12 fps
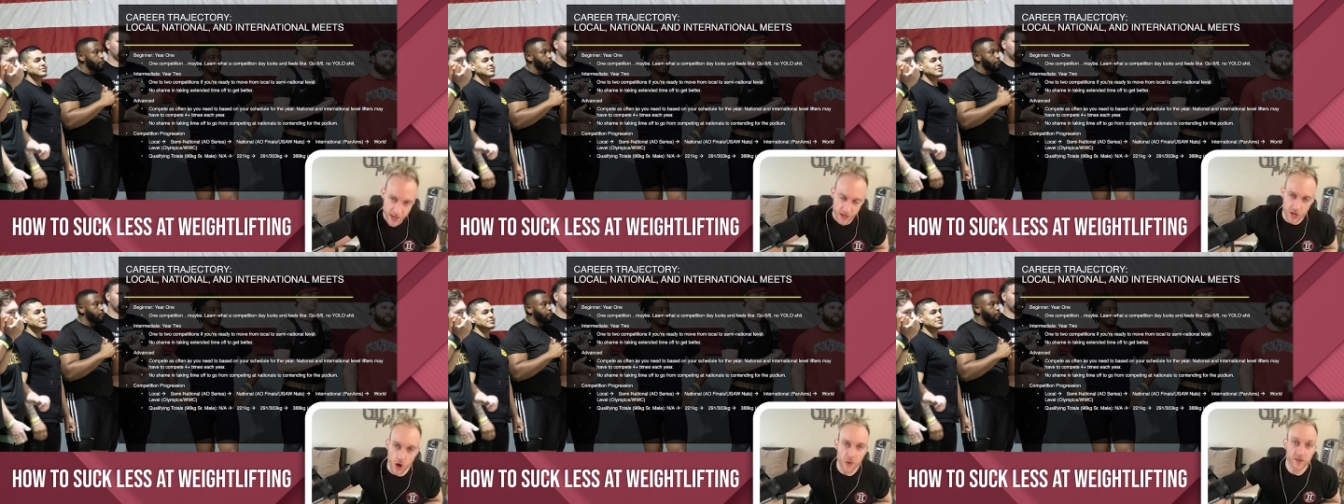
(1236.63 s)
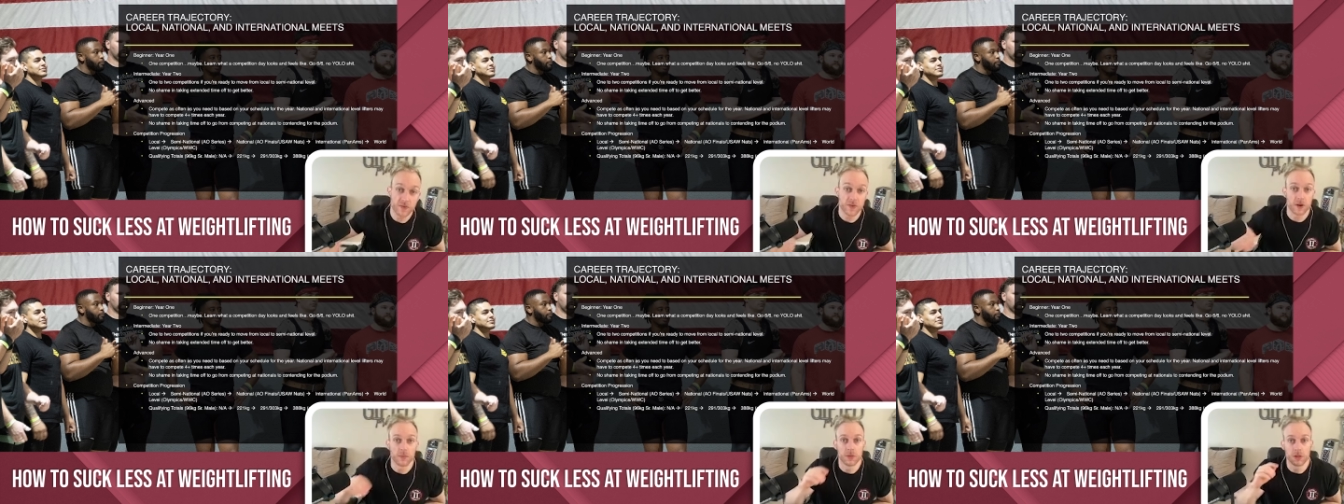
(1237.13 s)
Going
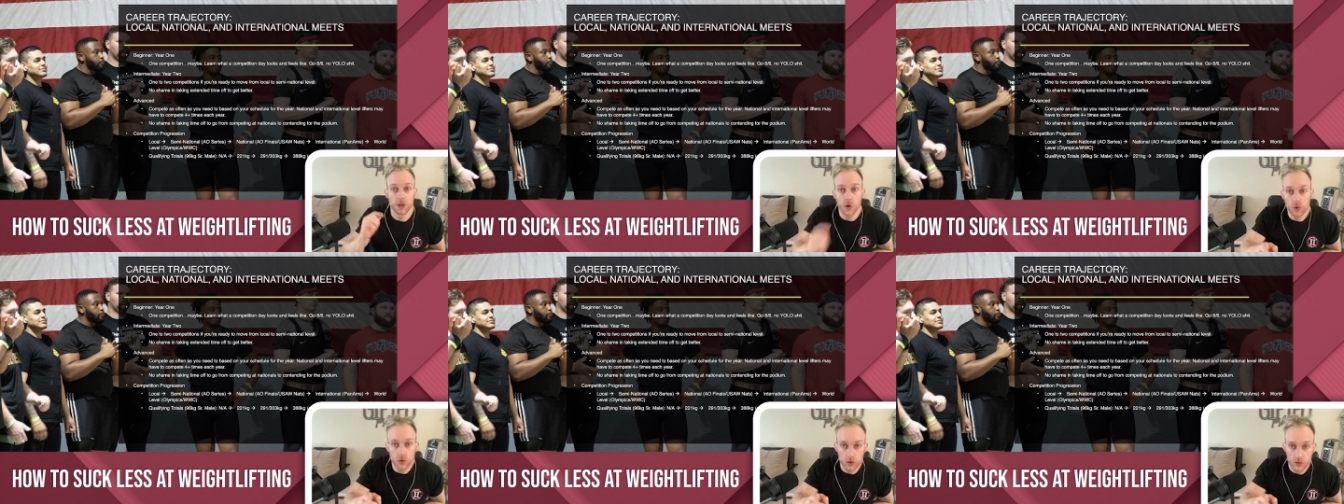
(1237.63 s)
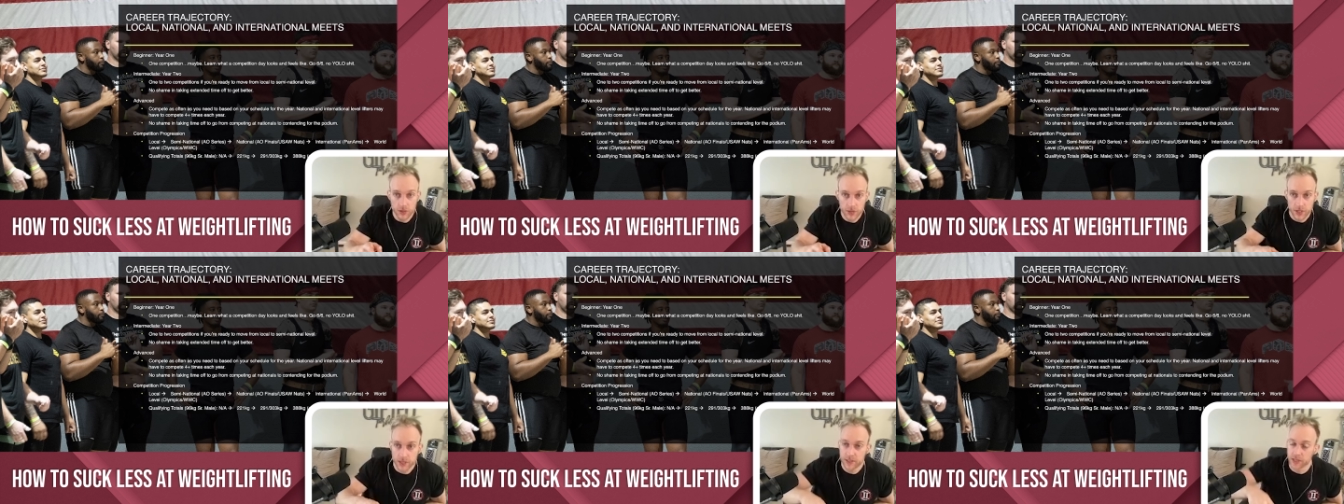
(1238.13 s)
from local
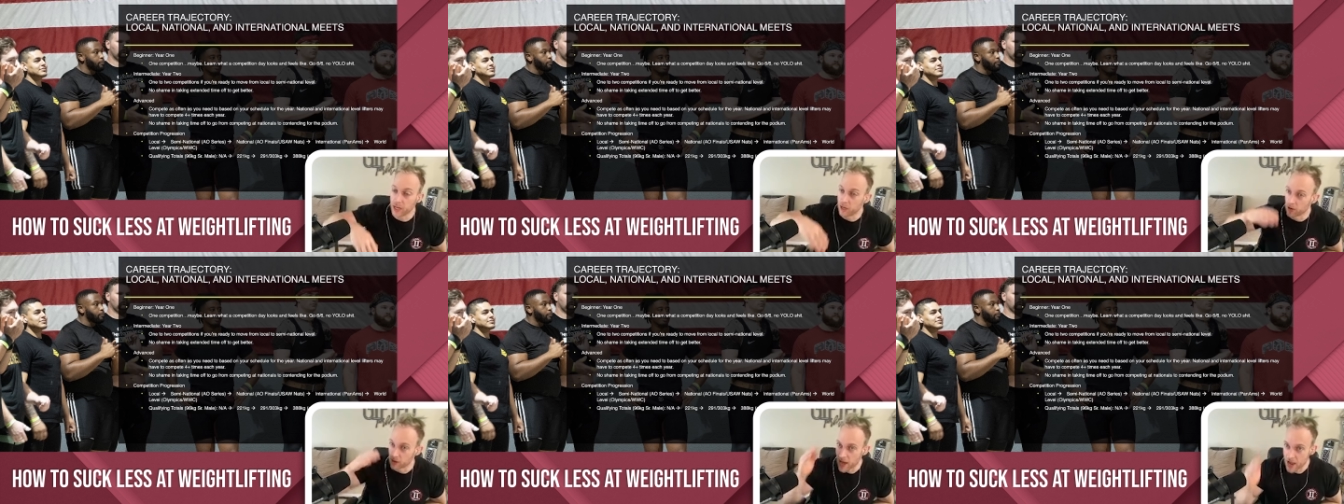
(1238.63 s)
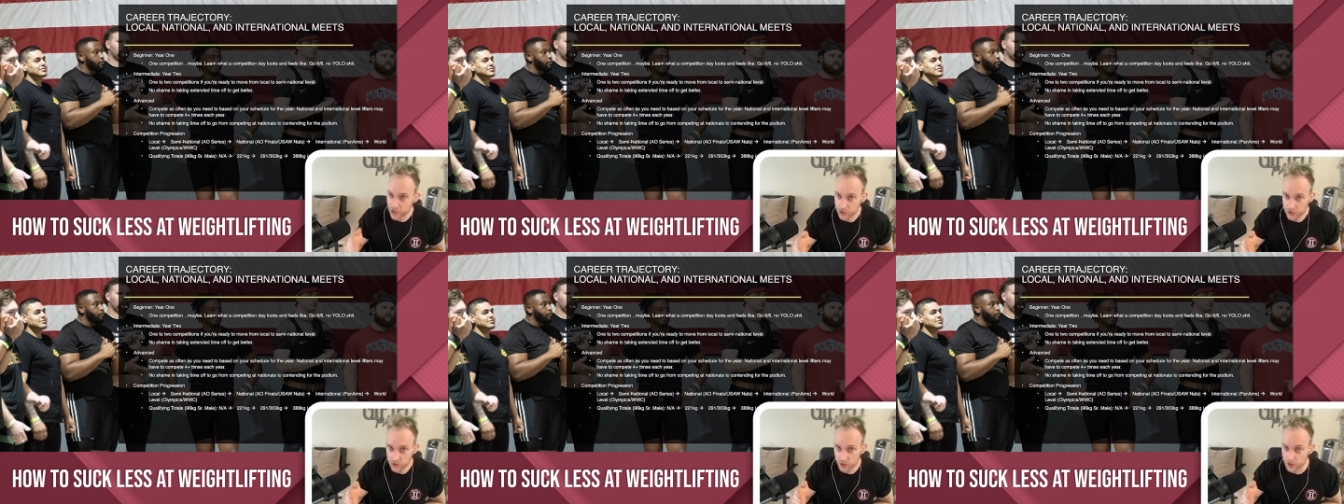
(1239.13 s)
to
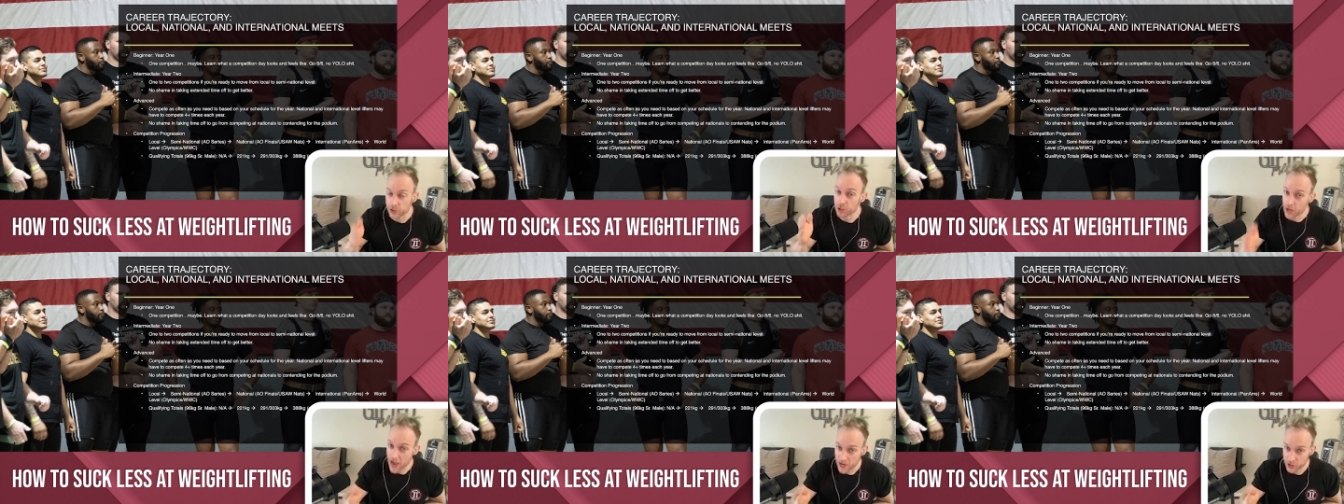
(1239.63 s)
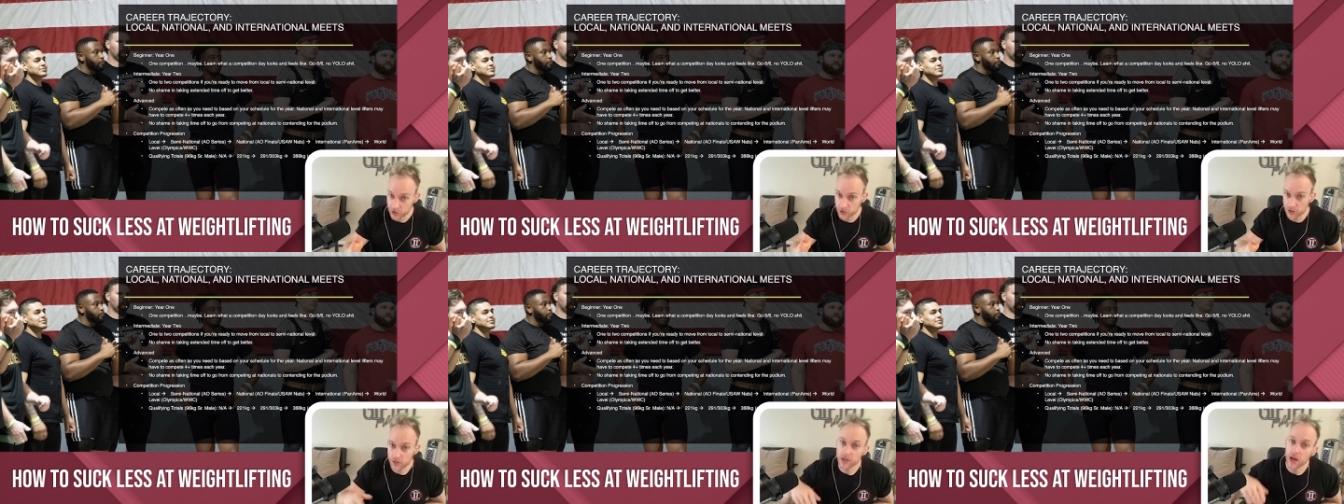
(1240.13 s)
international or to
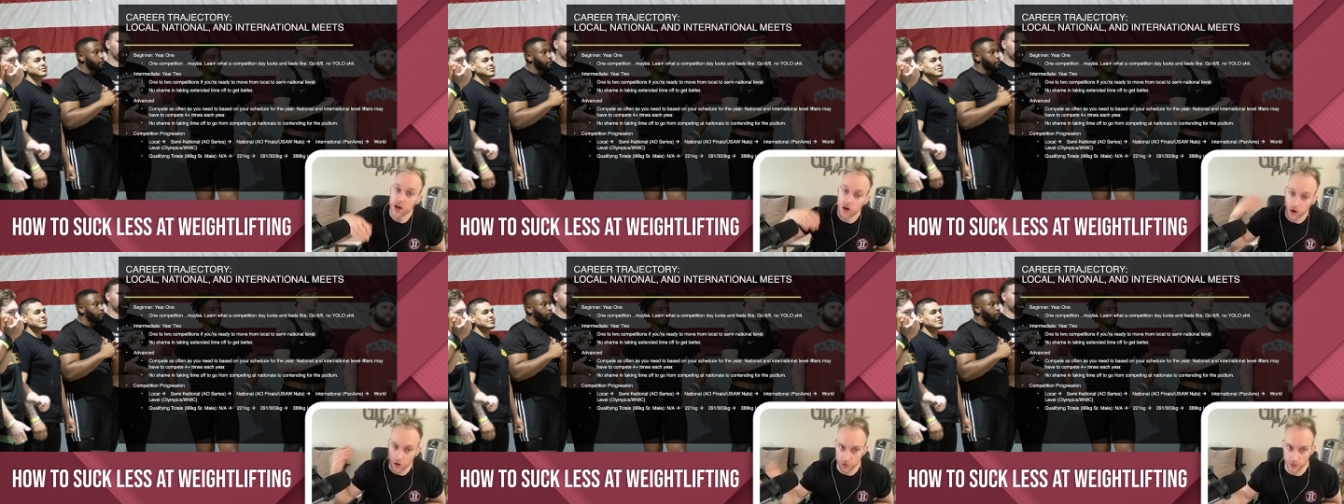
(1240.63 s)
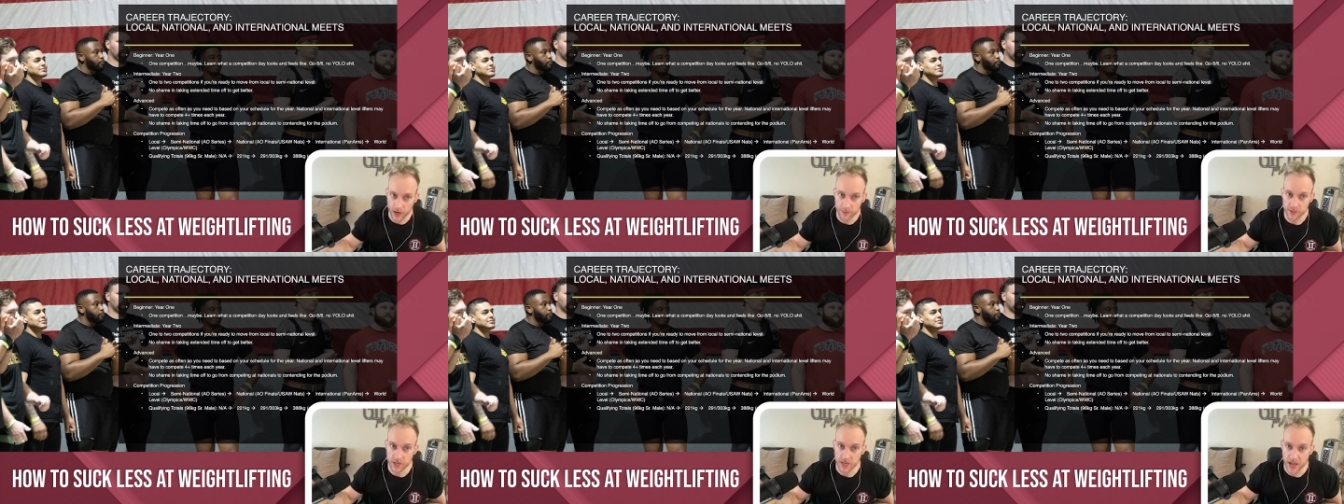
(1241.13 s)
national, all the way up
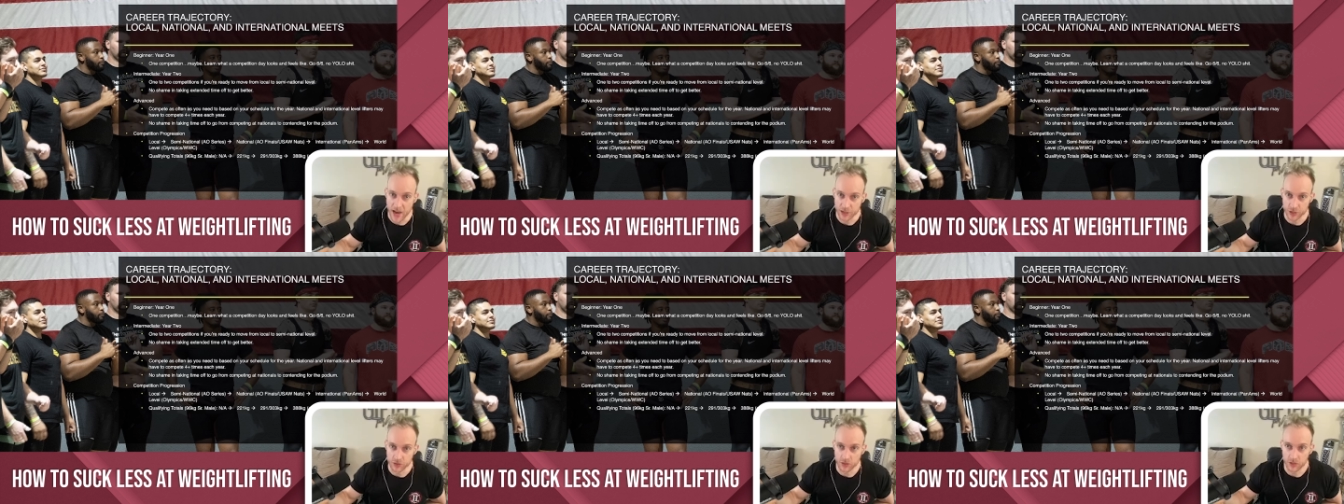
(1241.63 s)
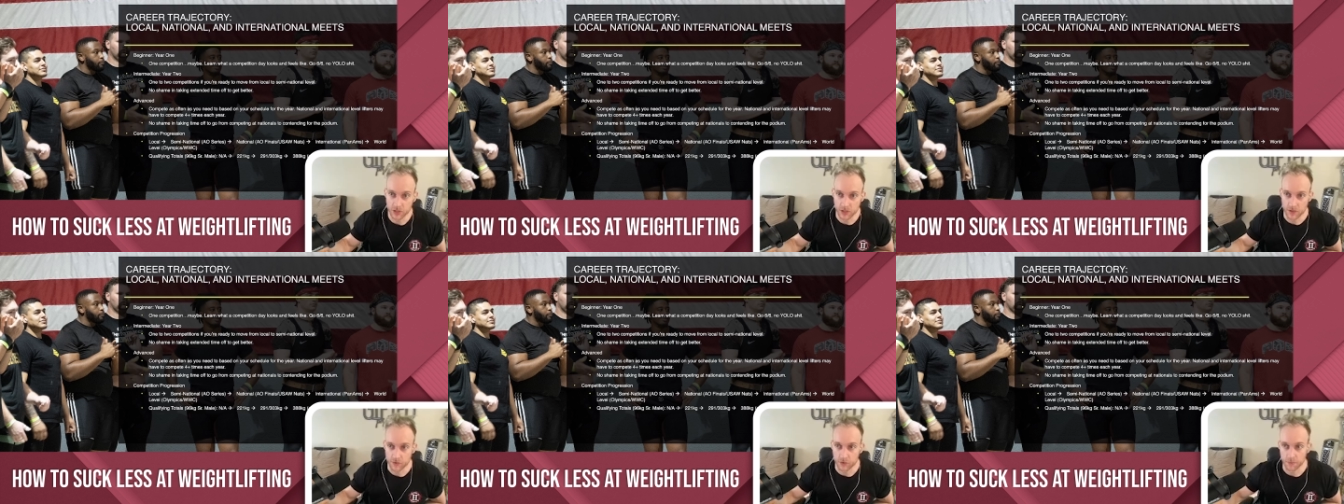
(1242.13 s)
to national
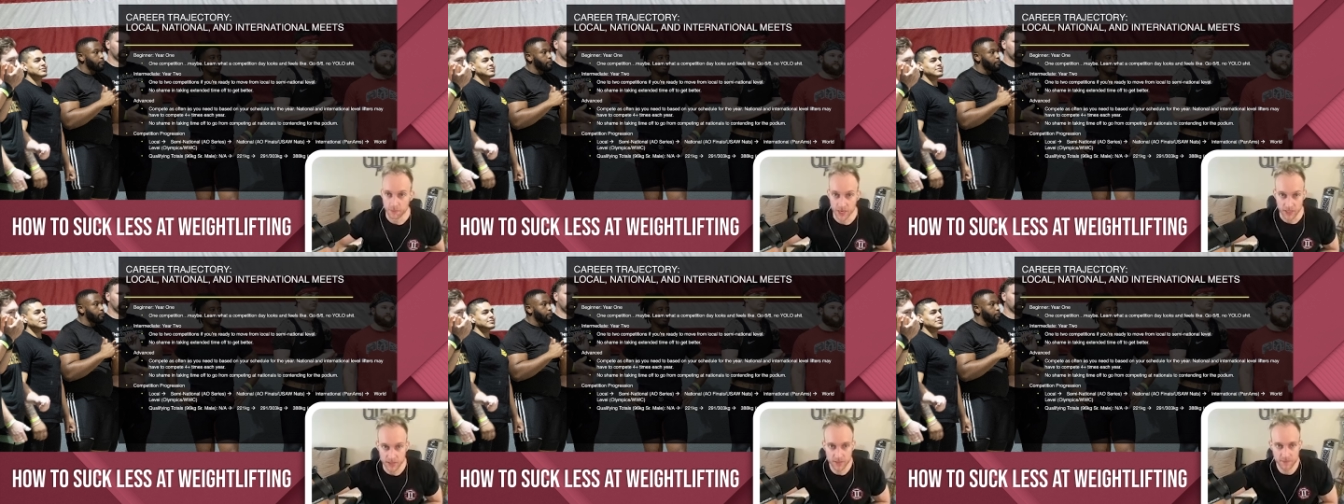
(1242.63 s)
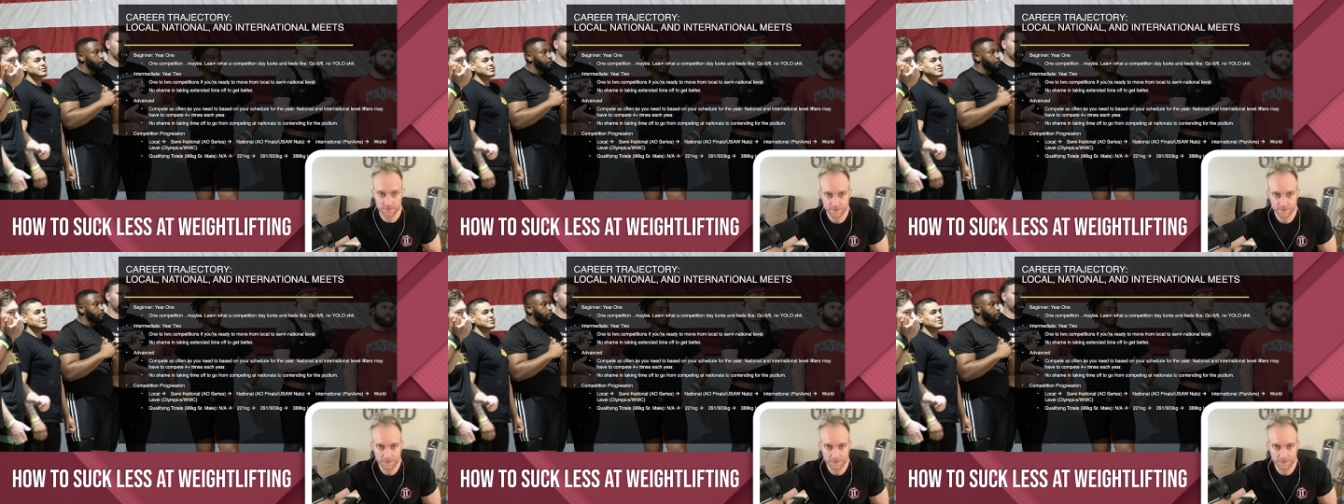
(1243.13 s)
level meets.